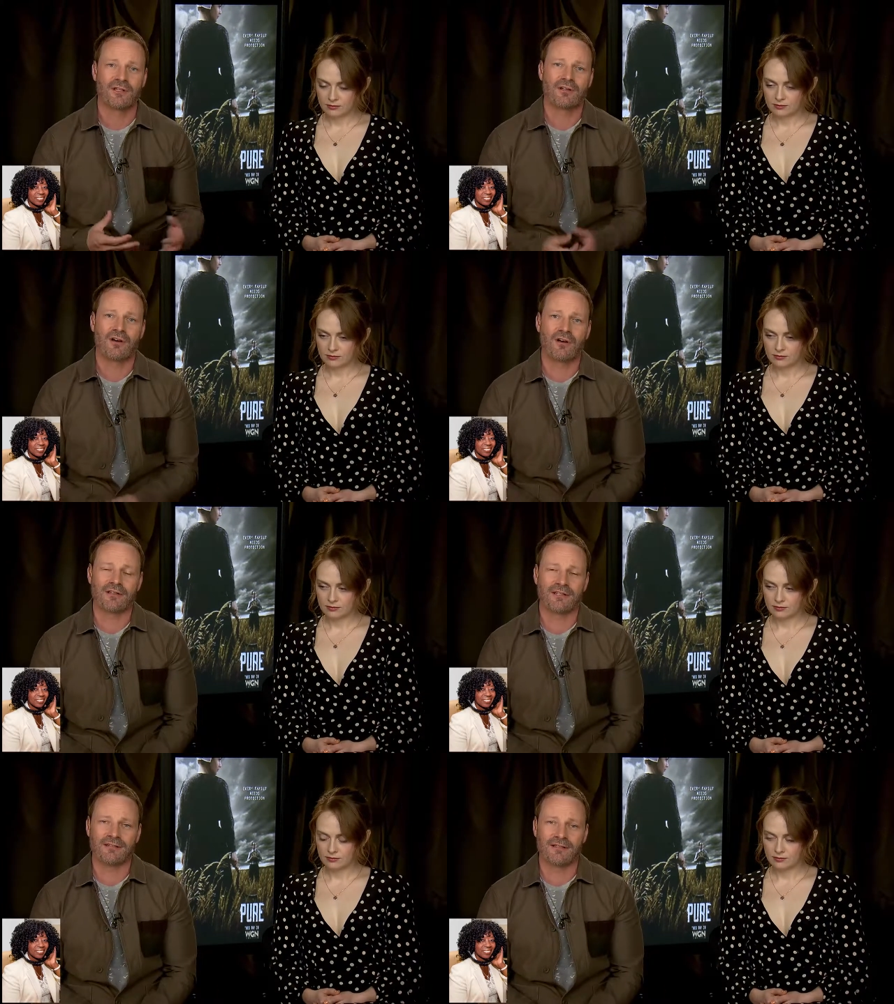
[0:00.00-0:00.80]

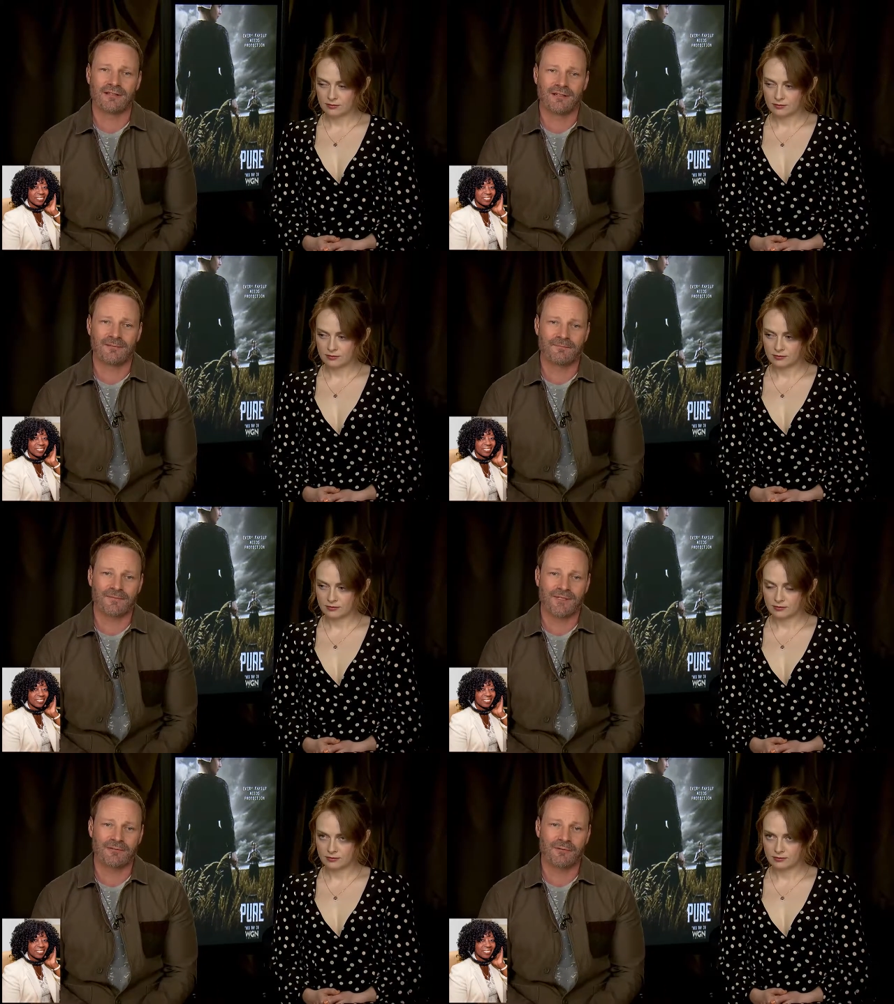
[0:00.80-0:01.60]
Speaker 1: colony um,
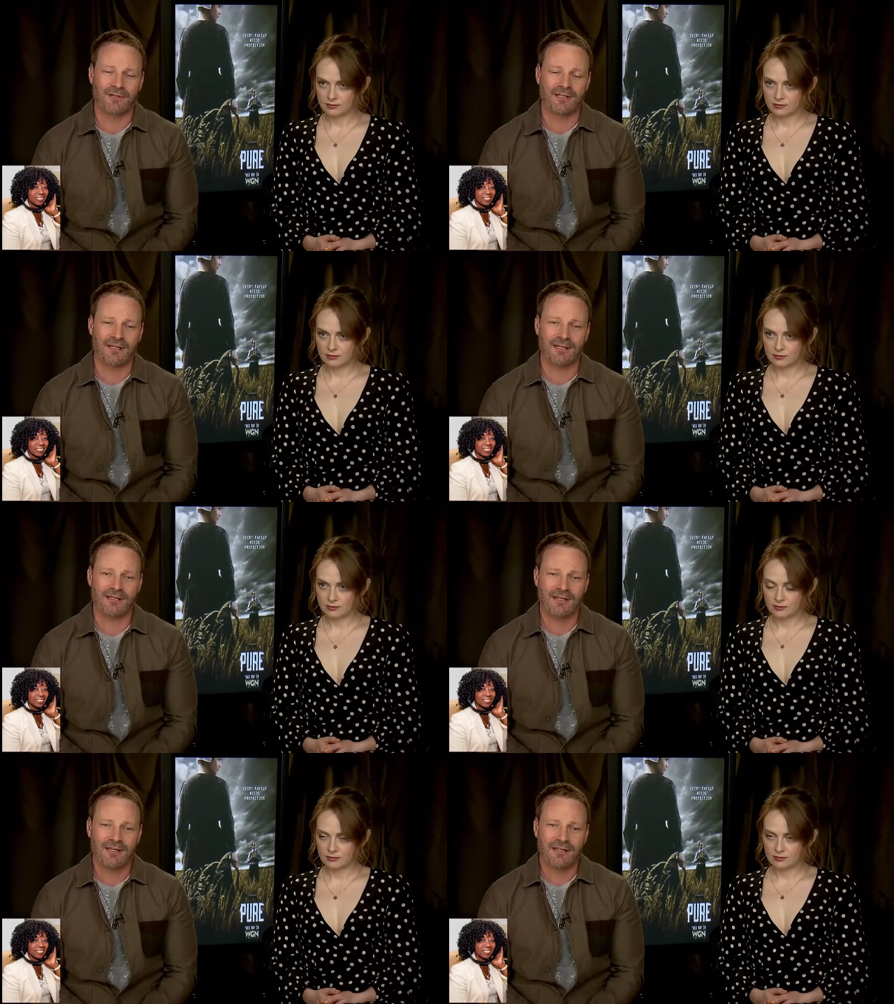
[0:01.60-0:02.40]
community, and
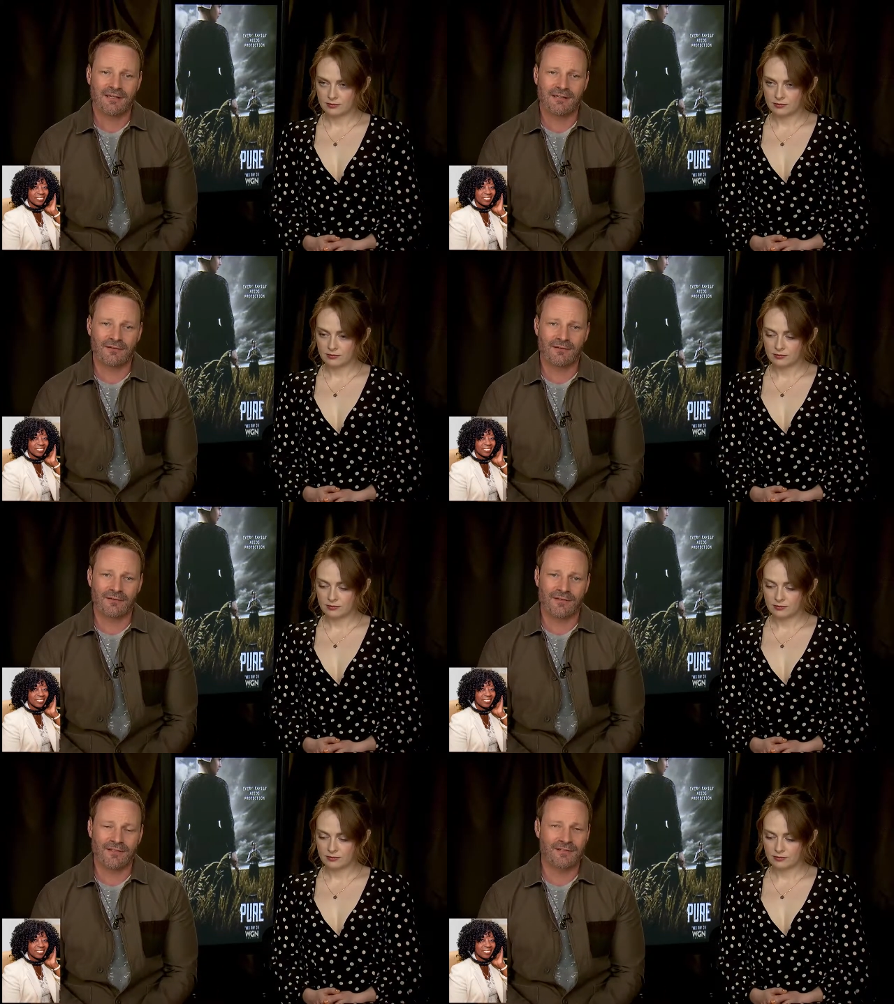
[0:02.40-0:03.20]
you know
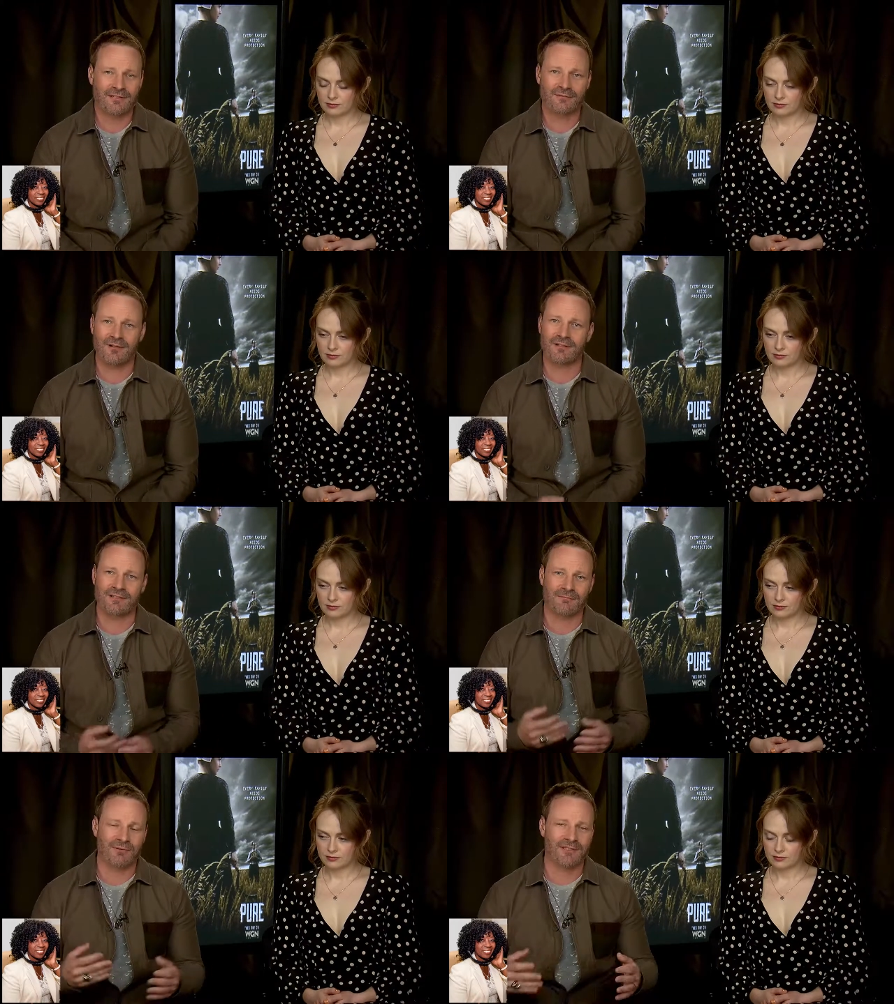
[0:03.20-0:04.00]
they just want
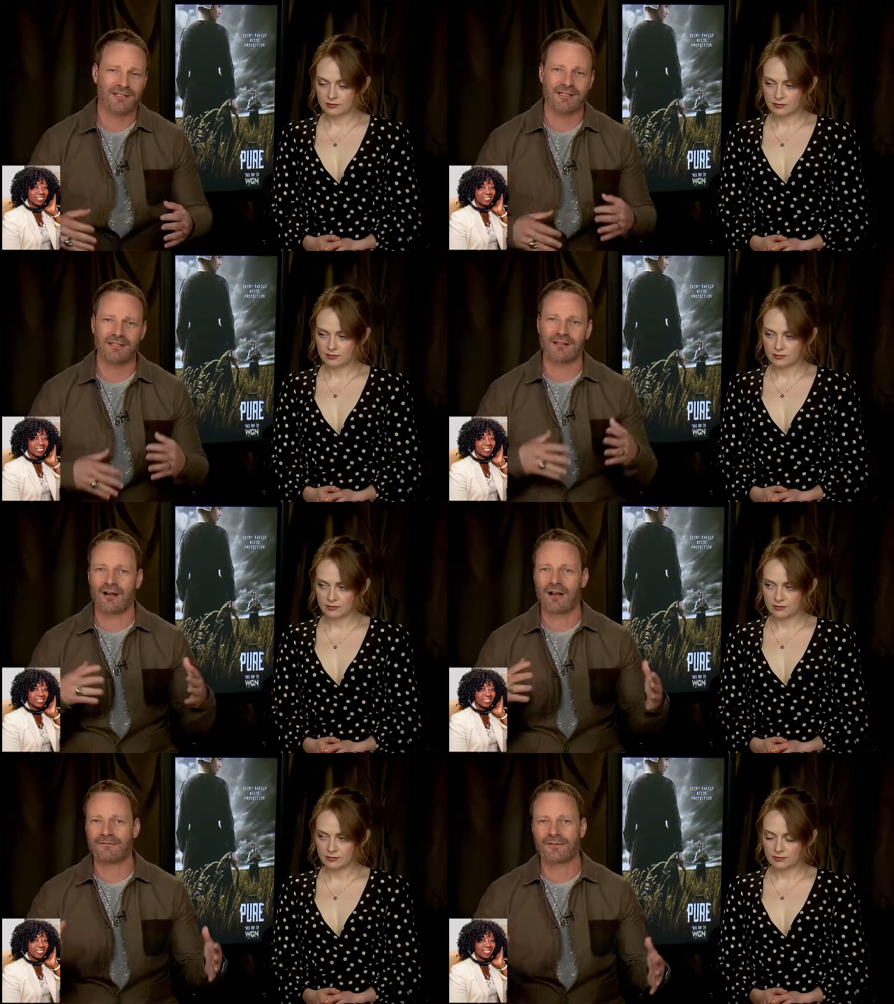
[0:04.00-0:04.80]
simplicity,
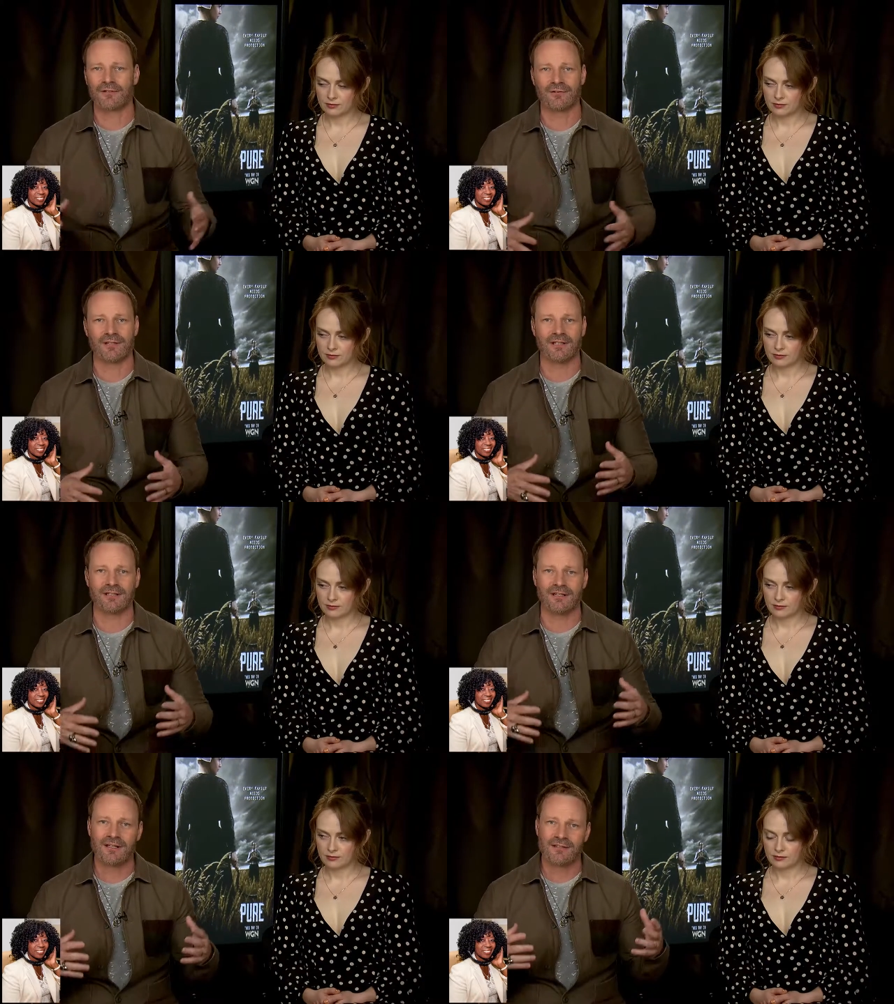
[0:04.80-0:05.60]
off the
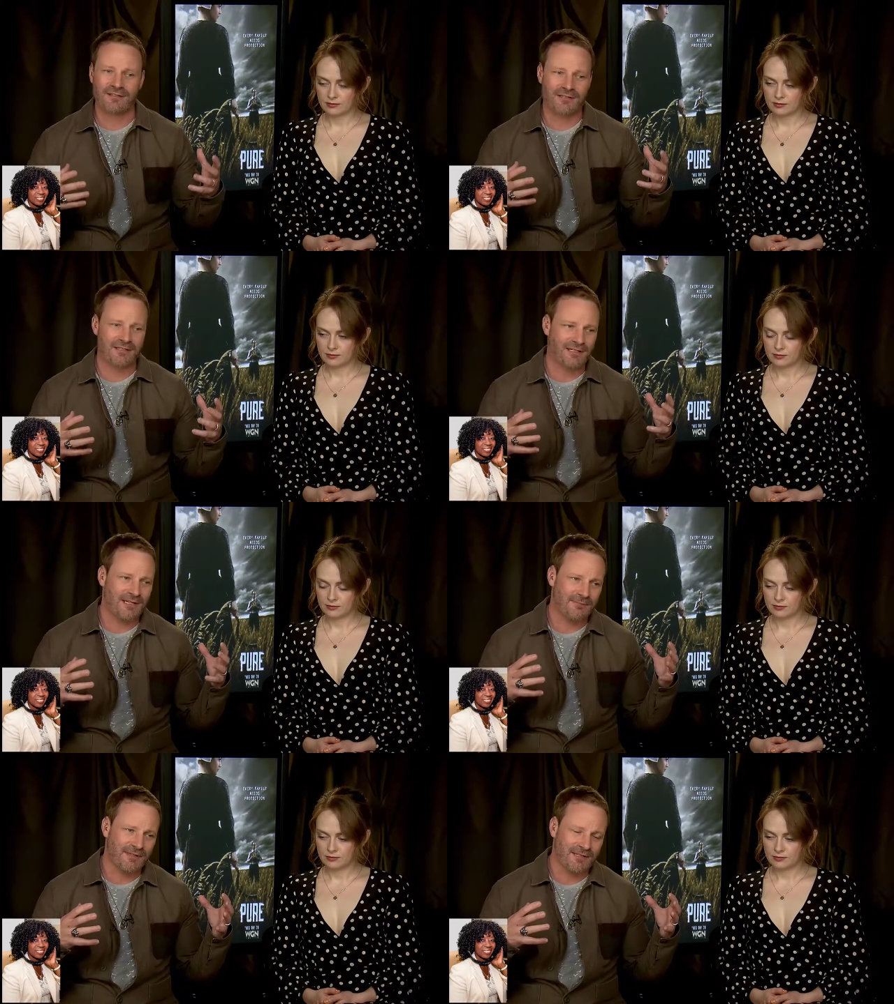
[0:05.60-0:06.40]
grid, just to
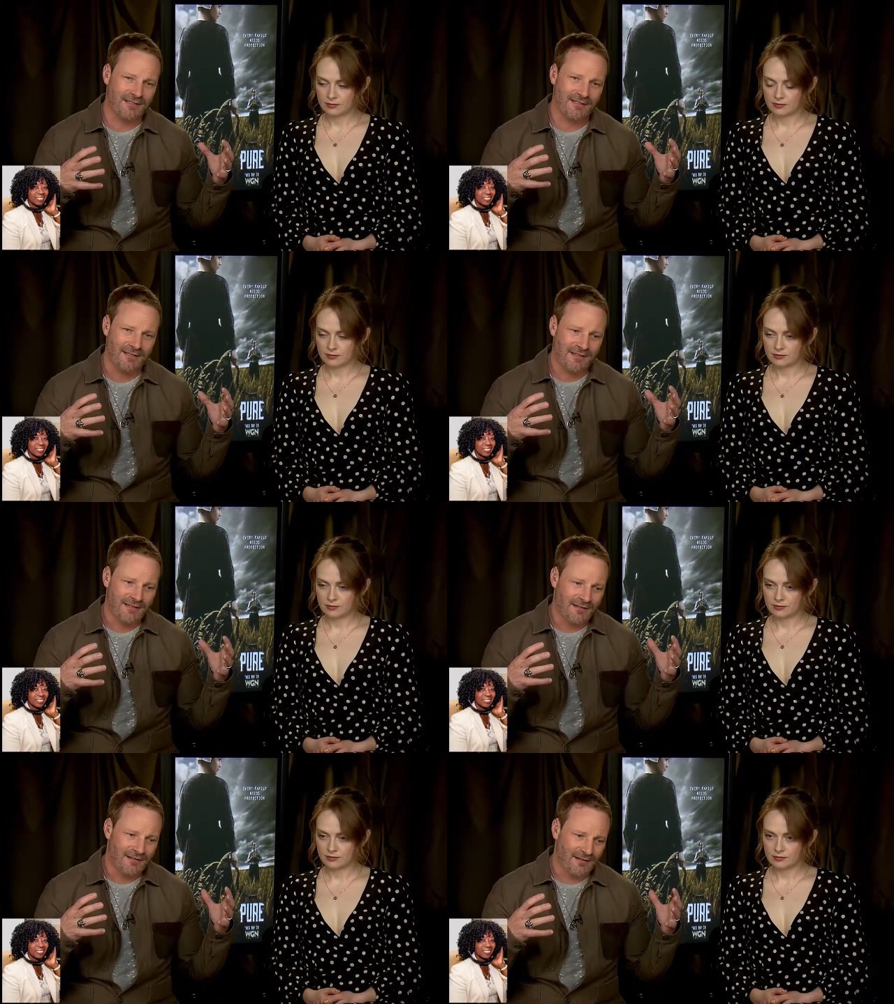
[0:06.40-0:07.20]
keep things
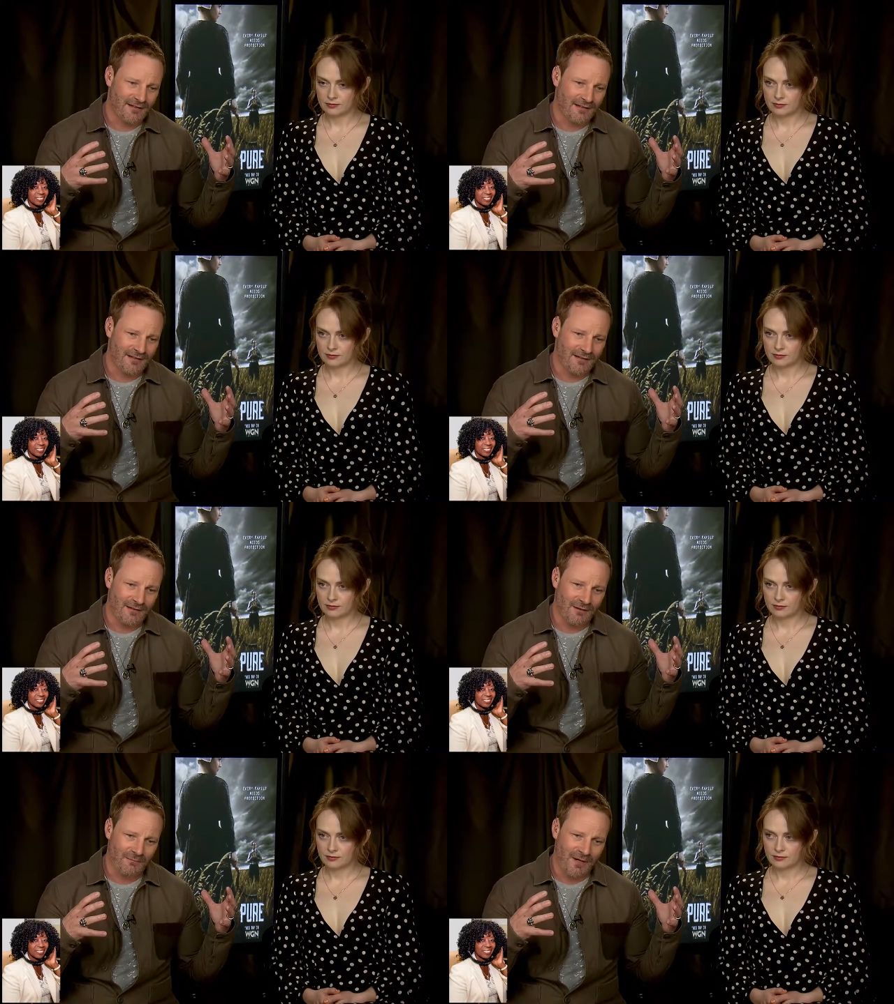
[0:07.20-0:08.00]
uh,
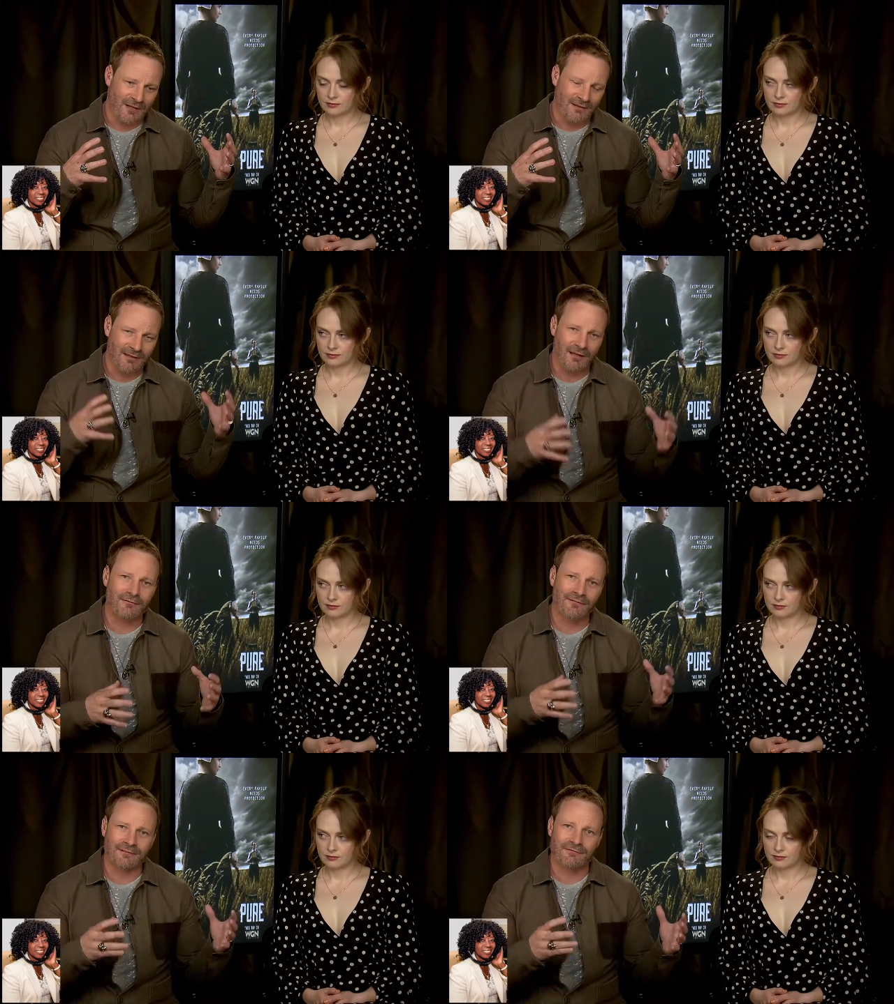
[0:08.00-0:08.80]
about
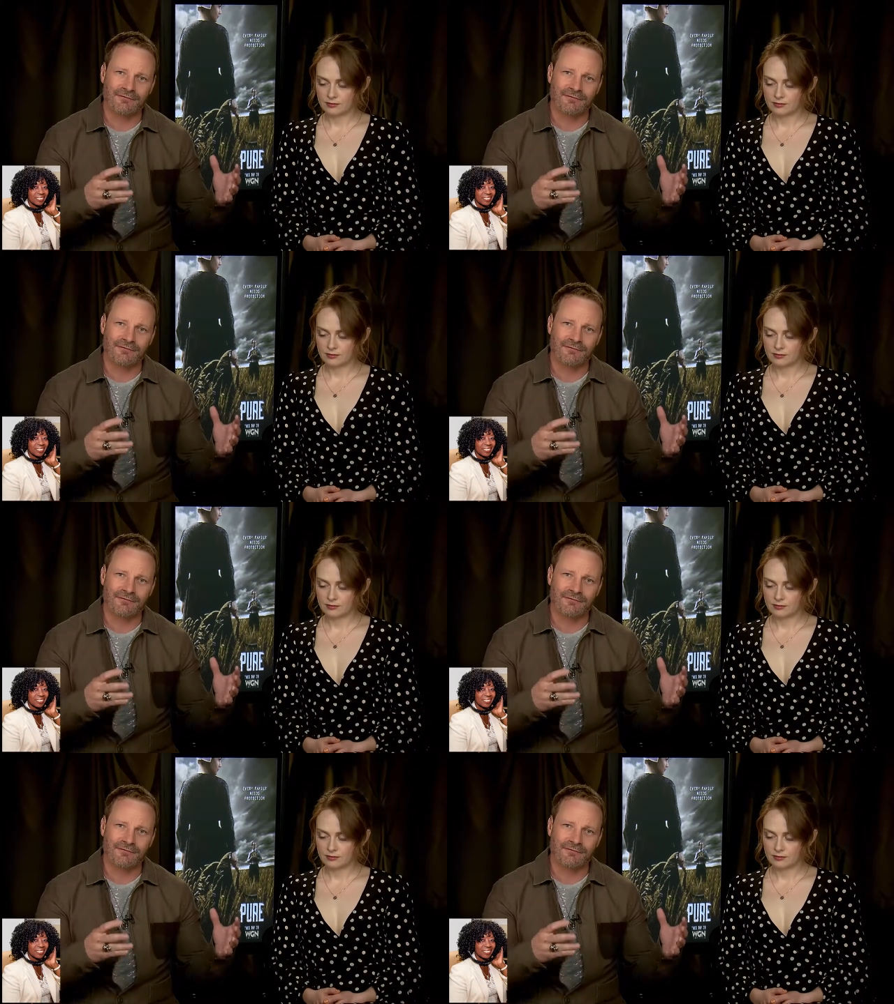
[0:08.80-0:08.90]
love and